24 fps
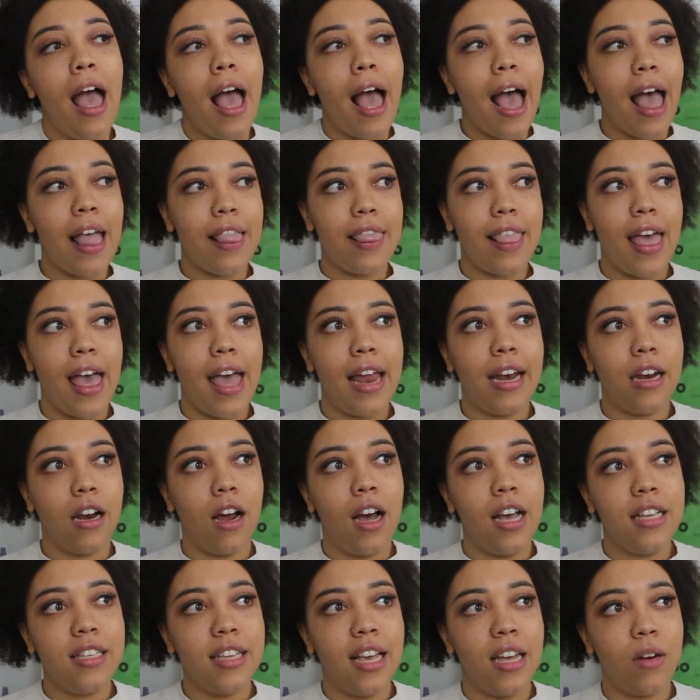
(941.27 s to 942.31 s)
And then
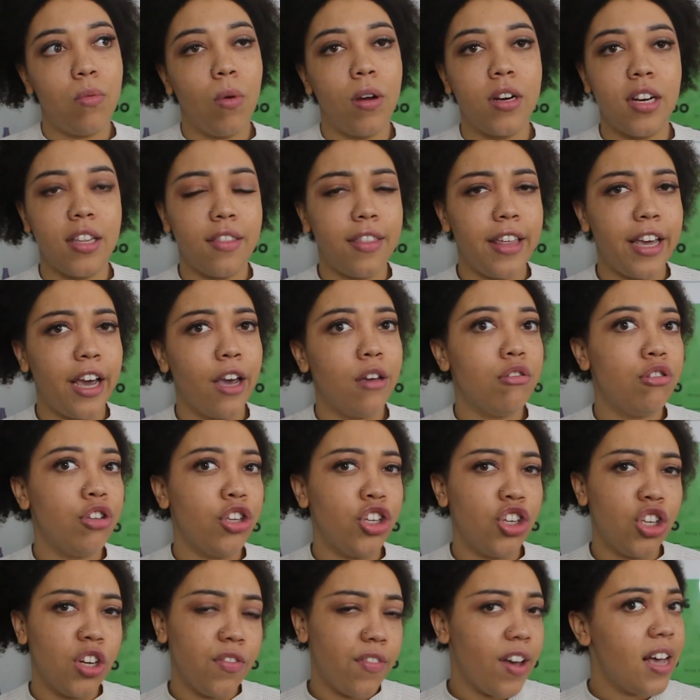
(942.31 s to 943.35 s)
I said, well, did they go to
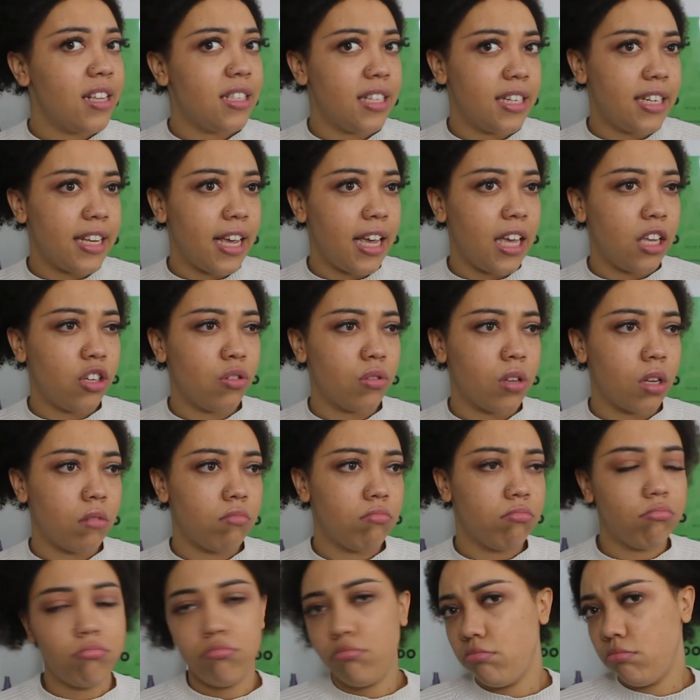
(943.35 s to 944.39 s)
university? And she was like,
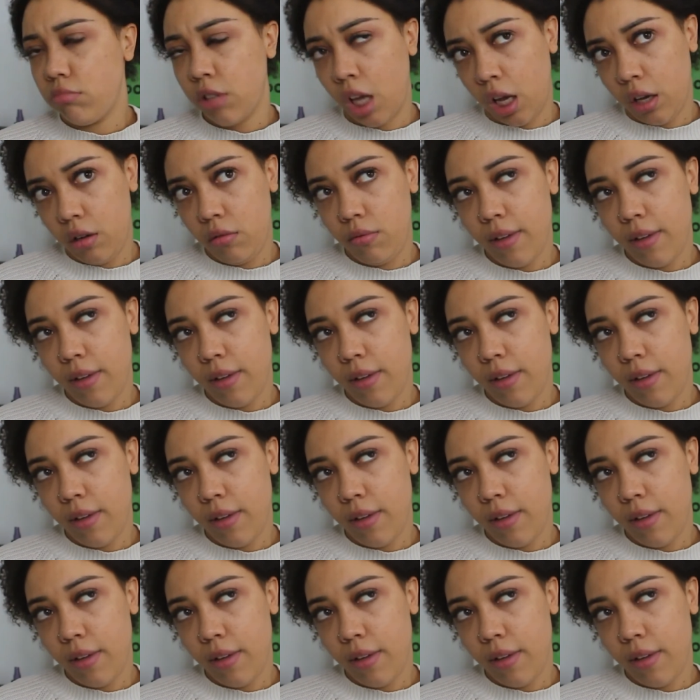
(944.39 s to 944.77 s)
no.